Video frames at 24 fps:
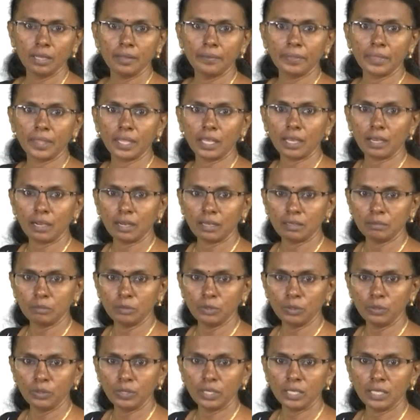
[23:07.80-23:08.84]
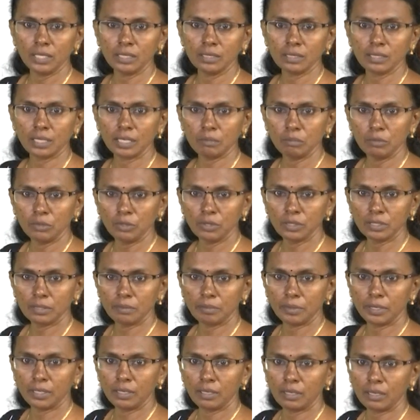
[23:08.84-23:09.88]
the harmonious
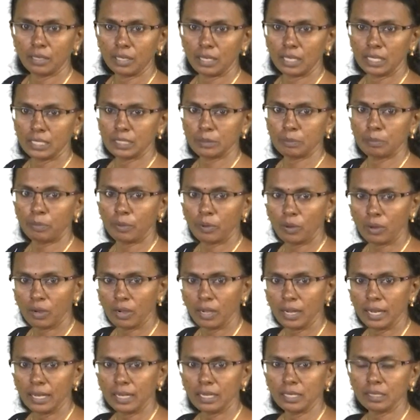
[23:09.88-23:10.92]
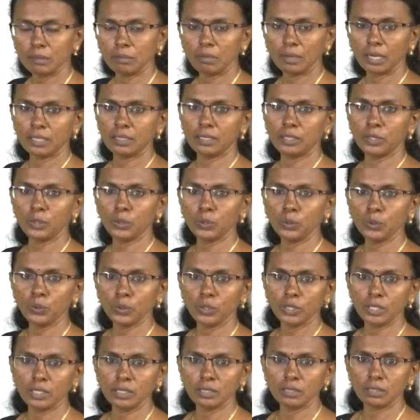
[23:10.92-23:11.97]
atmosphere is spoiled by the
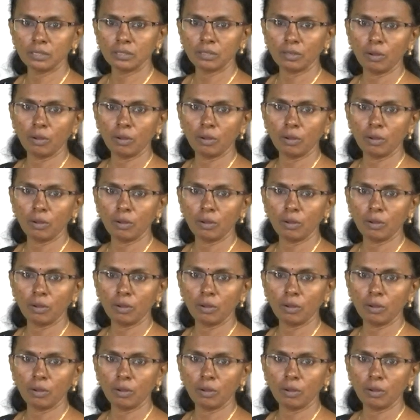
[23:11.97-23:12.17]
rudeness